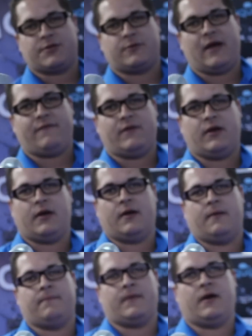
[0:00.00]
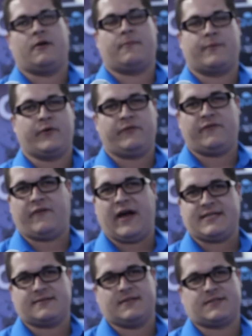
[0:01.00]
much. We have um, an approved
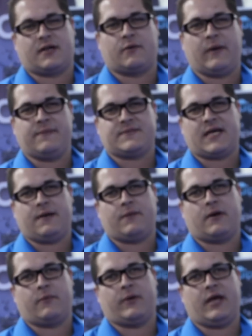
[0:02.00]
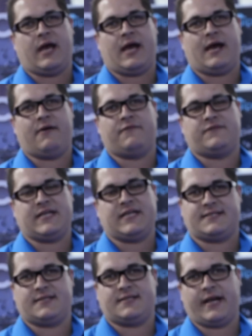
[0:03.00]
device list on our website where we have
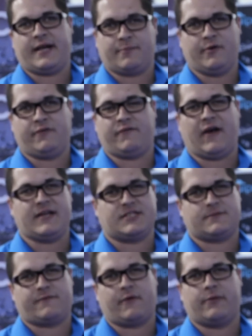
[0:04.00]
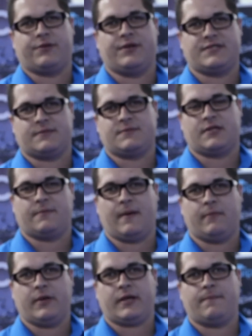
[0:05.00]
tested and approved devices before we release them to the
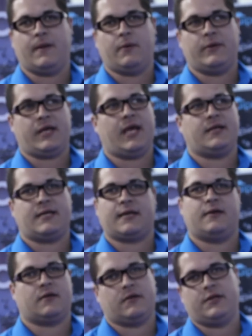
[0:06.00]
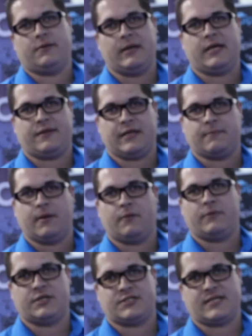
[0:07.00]
public, but we can technically do anything, but
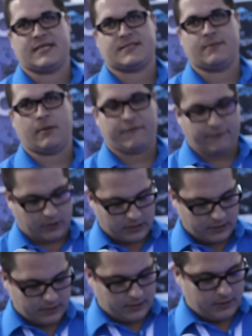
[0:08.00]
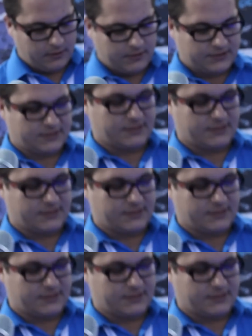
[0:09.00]
we just test them all before. This